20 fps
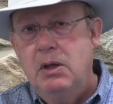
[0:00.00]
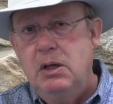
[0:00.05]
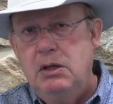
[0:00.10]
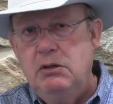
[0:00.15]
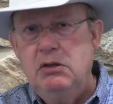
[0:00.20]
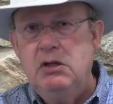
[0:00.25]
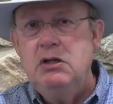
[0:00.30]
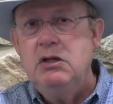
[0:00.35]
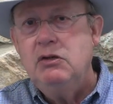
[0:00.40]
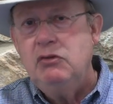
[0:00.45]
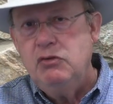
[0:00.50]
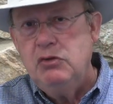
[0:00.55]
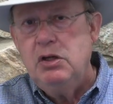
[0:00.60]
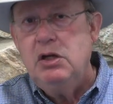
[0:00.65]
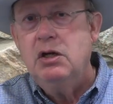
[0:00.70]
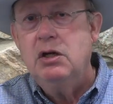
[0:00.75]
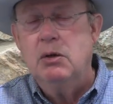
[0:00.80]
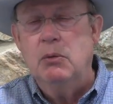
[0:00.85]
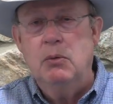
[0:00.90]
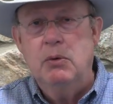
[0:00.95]
He said, just
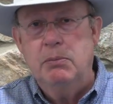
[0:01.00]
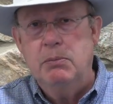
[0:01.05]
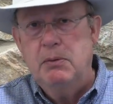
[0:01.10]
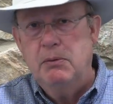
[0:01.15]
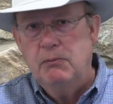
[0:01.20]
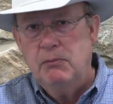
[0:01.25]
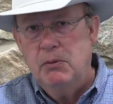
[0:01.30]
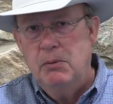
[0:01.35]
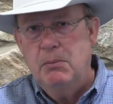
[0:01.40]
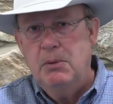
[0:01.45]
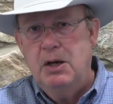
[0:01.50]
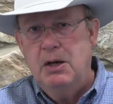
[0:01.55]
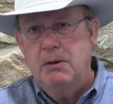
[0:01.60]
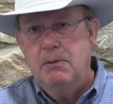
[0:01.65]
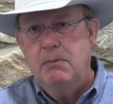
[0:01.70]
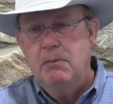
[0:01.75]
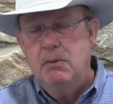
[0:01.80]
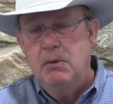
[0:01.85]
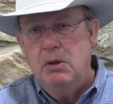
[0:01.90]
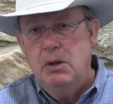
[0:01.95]
sit here with me for a minute.
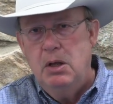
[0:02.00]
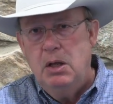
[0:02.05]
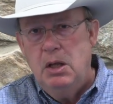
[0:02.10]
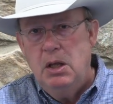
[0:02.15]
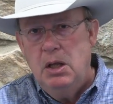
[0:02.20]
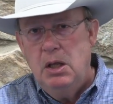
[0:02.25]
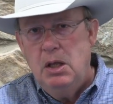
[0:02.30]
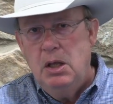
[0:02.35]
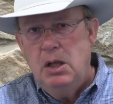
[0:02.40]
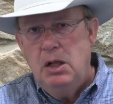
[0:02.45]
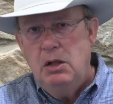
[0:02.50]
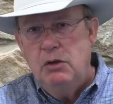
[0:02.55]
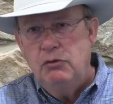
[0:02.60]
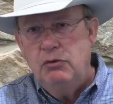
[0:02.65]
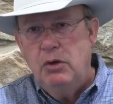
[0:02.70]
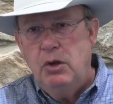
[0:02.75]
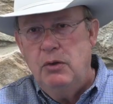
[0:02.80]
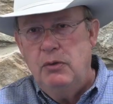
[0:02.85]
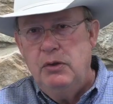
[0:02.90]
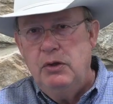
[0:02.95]

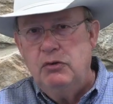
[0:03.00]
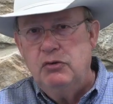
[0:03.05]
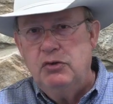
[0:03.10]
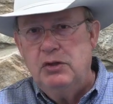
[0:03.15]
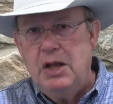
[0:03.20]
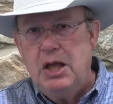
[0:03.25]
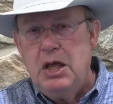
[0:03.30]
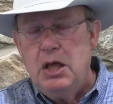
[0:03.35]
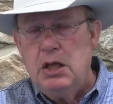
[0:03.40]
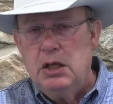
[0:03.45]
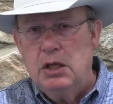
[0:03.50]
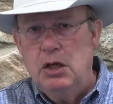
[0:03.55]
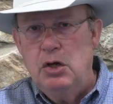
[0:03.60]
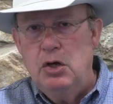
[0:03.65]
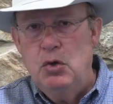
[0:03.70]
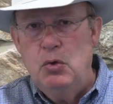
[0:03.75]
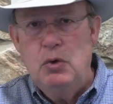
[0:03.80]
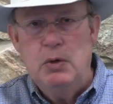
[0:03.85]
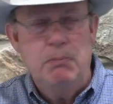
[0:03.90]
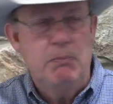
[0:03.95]
So the
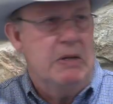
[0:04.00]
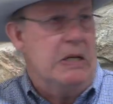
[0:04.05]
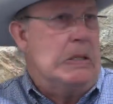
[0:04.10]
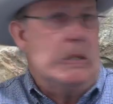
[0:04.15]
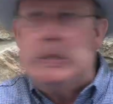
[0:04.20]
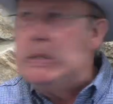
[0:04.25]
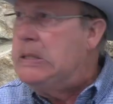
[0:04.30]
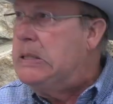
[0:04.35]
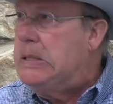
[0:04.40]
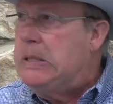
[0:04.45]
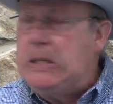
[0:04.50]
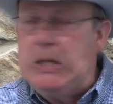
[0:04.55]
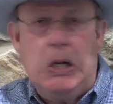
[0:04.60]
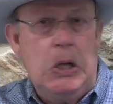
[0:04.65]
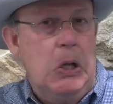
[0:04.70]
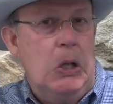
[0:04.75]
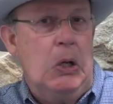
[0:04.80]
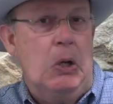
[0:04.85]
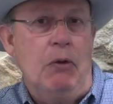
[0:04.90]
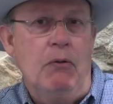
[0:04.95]
stallion, who had been
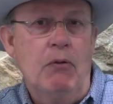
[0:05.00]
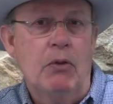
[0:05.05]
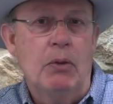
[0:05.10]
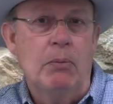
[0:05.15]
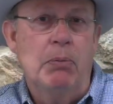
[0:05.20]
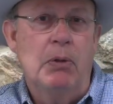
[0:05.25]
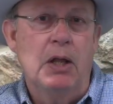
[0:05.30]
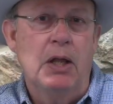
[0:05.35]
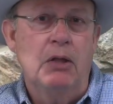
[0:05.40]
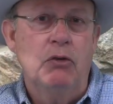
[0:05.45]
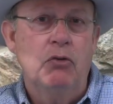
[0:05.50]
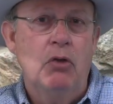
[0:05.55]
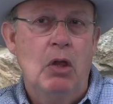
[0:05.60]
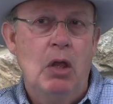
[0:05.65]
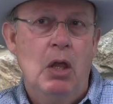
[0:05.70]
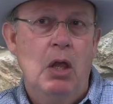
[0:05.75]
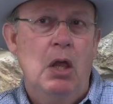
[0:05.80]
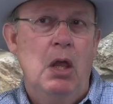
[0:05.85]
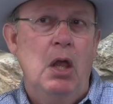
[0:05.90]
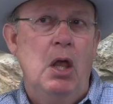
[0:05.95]
all over the place,
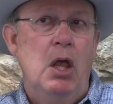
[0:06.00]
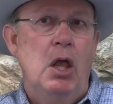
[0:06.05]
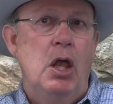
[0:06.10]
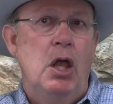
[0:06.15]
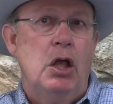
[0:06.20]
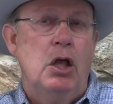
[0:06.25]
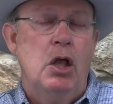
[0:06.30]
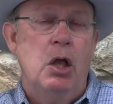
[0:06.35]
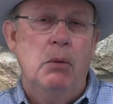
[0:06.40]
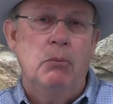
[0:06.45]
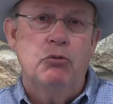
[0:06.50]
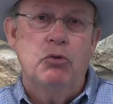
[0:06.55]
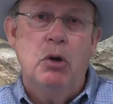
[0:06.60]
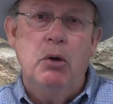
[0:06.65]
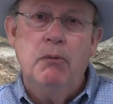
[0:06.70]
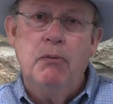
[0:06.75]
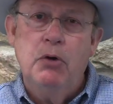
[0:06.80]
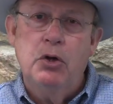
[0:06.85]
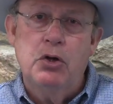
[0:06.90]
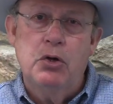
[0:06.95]
comes
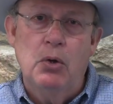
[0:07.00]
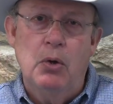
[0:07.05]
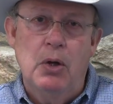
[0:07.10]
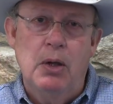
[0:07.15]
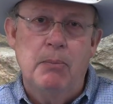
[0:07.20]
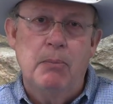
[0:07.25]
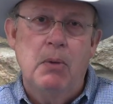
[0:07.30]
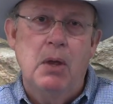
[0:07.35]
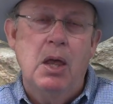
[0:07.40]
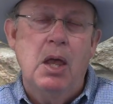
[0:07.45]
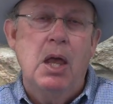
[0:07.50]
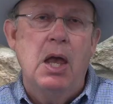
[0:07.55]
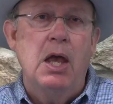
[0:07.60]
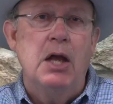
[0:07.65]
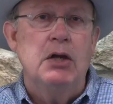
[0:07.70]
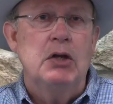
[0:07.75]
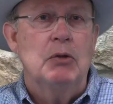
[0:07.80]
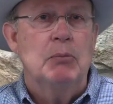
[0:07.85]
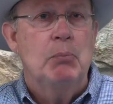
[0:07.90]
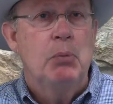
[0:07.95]
over to him
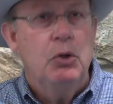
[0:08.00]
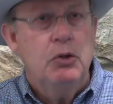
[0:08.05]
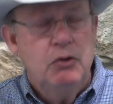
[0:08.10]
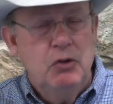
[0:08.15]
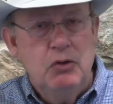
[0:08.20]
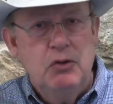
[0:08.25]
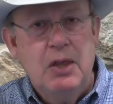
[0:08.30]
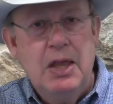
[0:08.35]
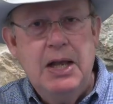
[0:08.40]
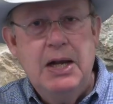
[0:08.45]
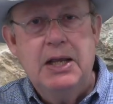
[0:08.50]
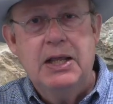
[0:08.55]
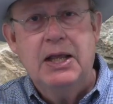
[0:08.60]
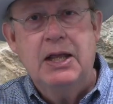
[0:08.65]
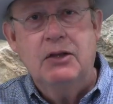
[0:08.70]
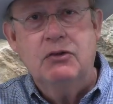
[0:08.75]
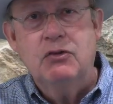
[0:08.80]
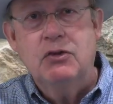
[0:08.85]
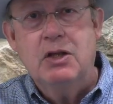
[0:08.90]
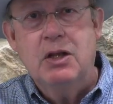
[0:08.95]
and just puts his head
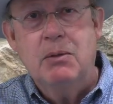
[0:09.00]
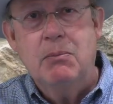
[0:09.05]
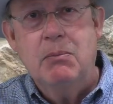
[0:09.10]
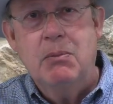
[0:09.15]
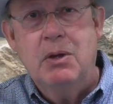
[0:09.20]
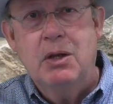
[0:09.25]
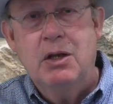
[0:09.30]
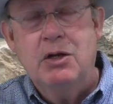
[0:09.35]
against him.